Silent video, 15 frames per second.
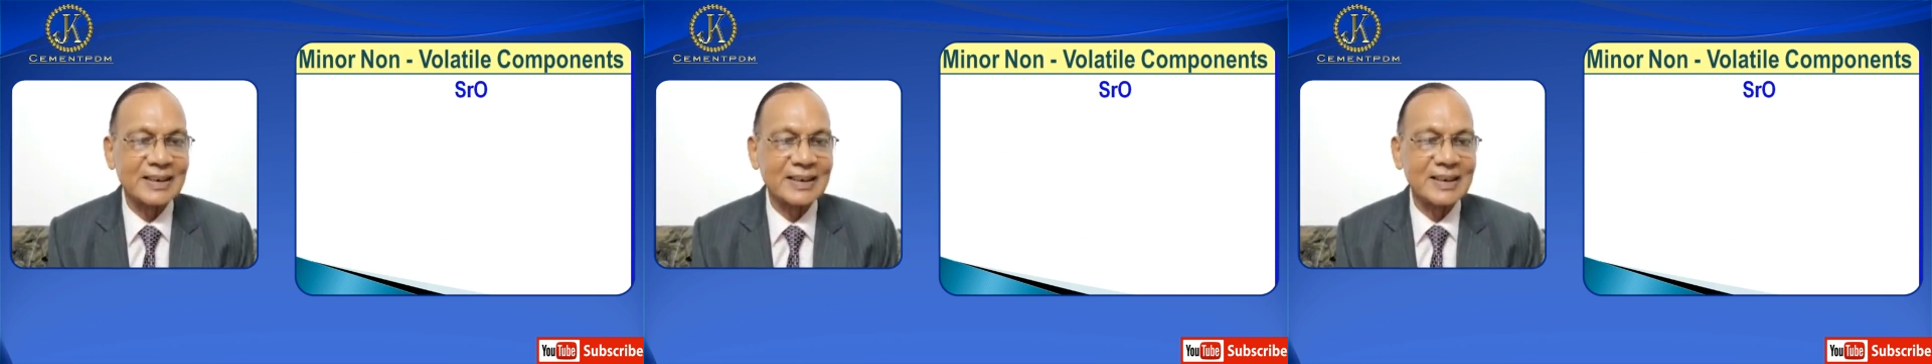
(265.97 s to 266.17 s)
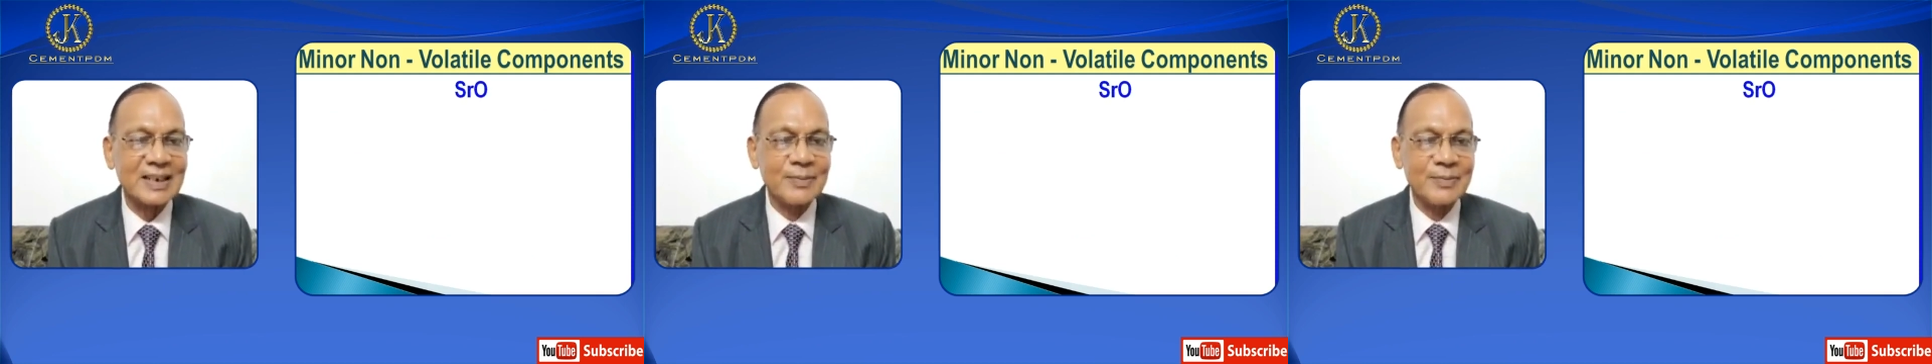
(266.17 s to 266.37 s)

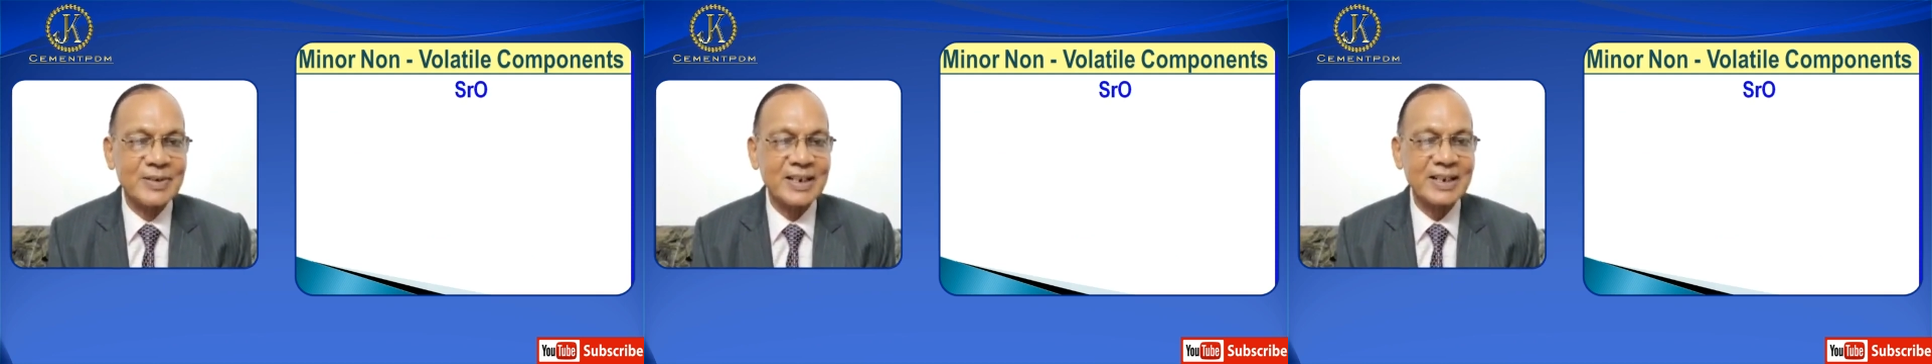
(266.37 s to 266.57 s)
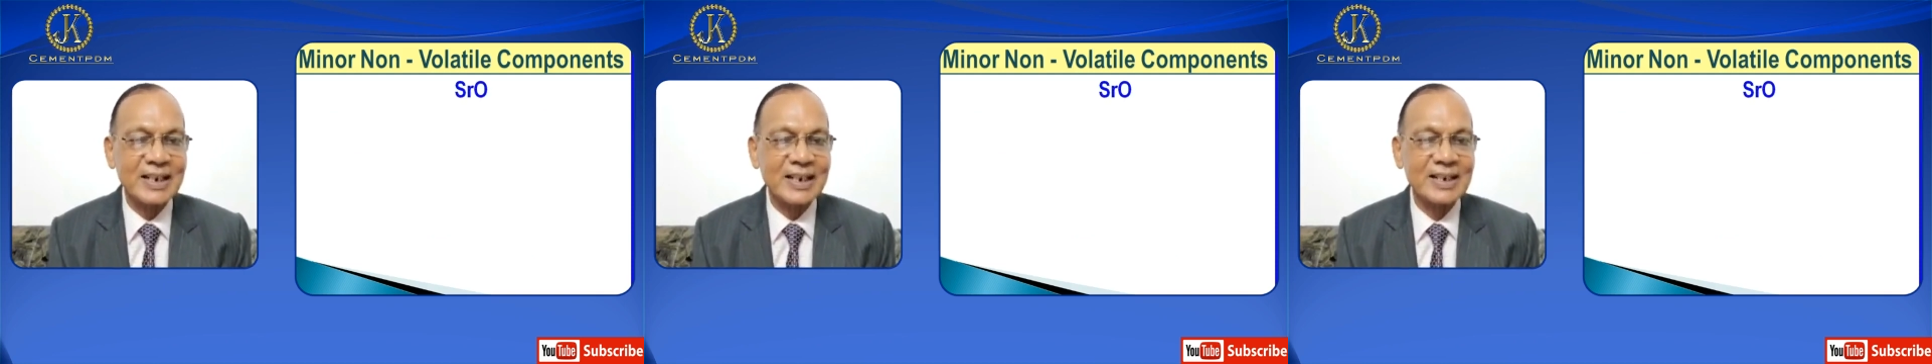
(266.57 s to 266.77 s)
limiting
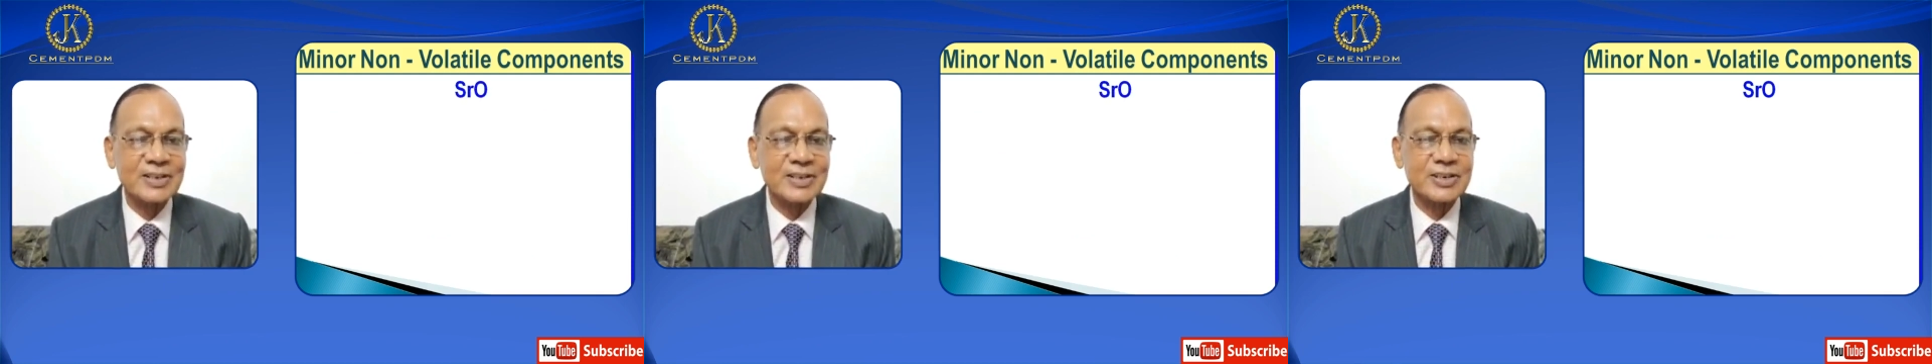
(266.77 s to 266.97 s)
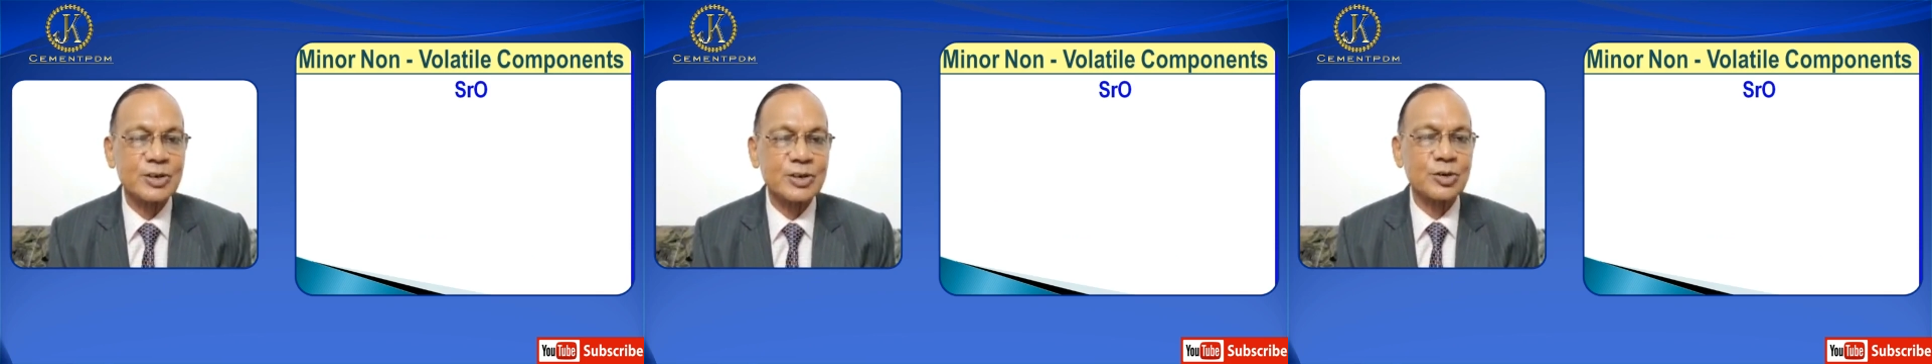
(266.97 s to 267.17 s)
range
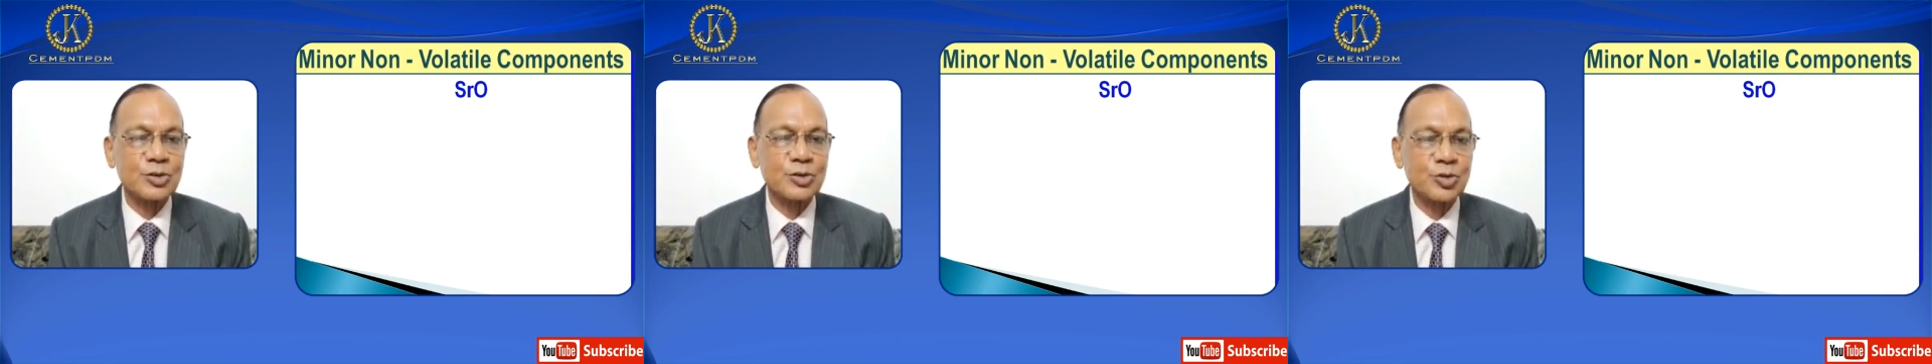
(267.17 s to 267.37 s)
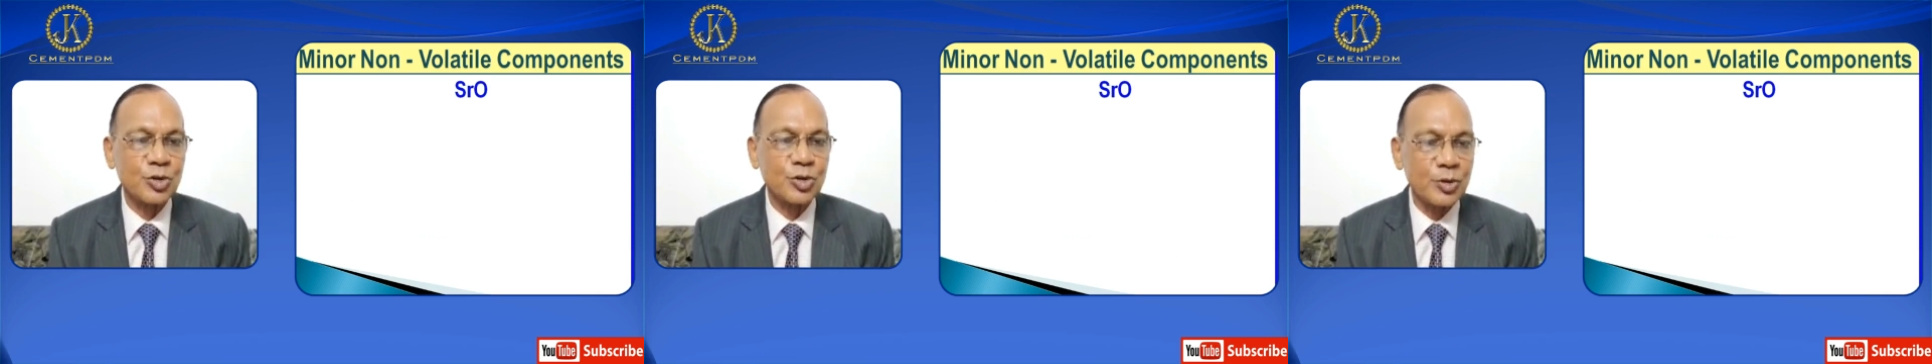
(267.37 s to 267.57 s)
0 to
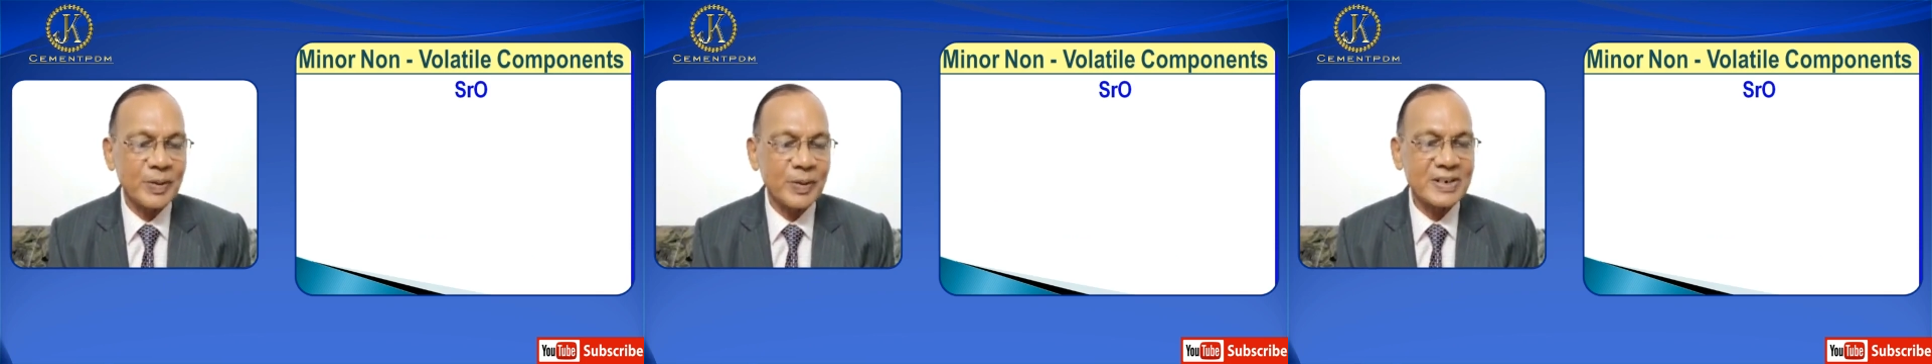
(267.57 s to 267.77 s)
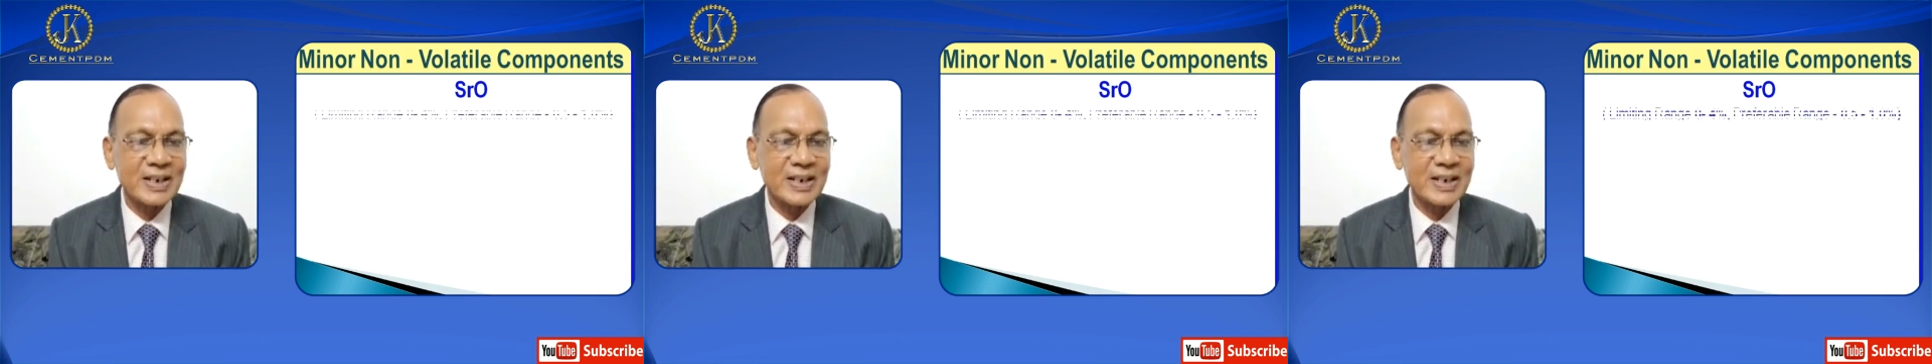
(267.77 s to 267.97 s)

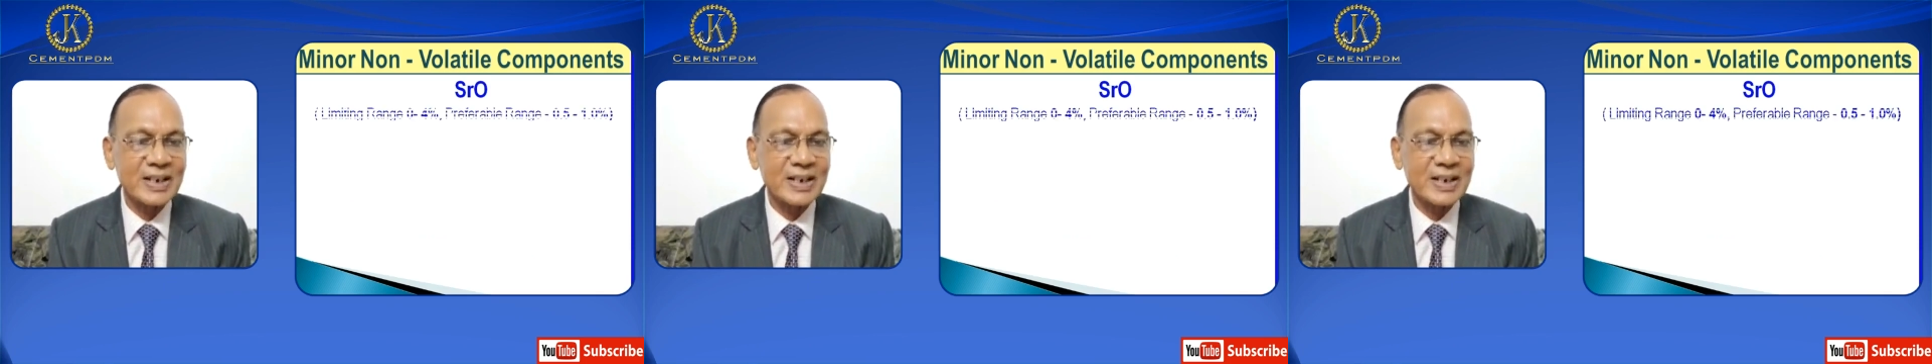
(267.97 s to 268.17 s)
4%,